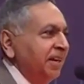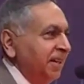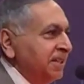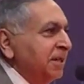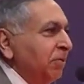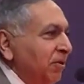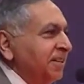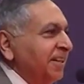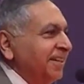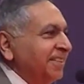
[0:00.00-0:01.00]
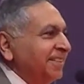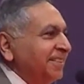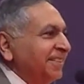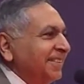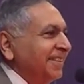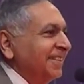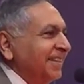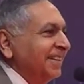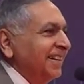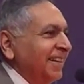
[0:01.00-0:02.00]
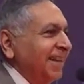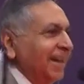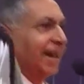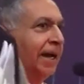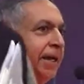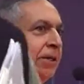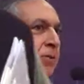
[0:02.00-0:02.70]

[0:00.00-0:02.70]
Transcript: Indian subcontinent. I